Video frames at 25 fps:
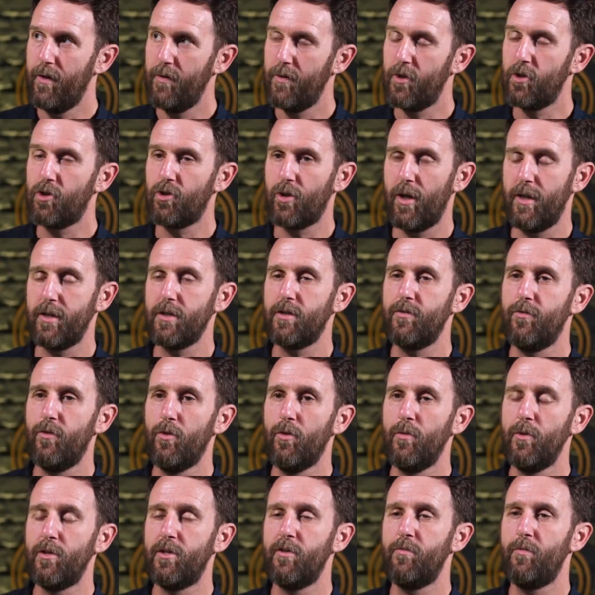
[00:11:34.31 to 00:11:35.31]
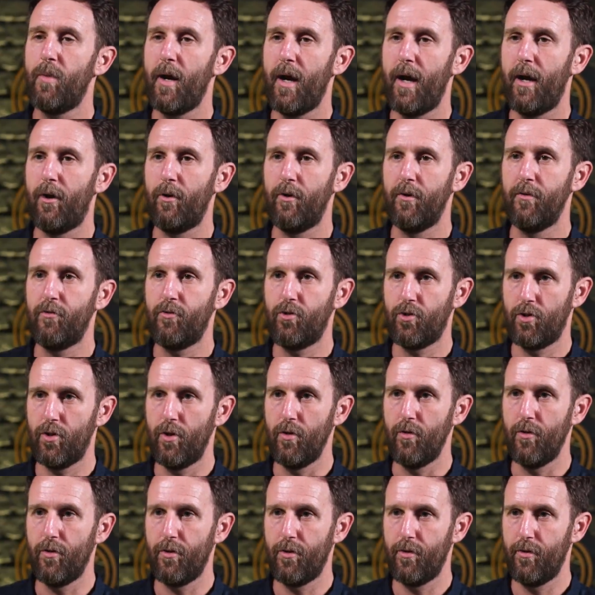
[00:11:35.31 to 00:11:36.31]
the transformative power of
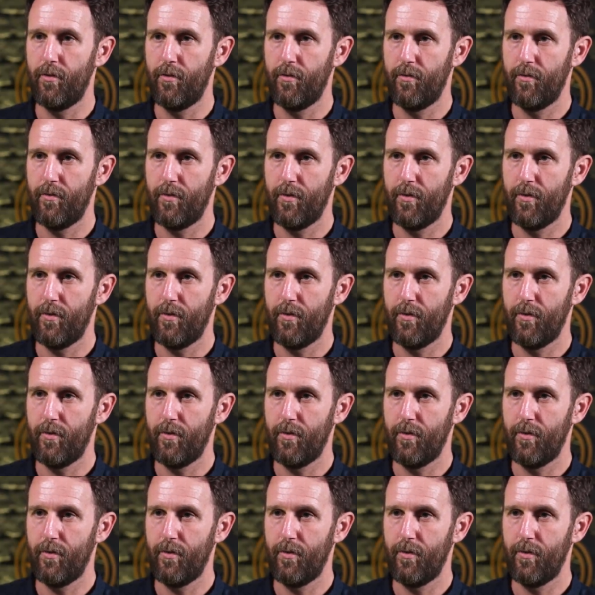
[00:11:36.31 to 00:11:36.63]
truth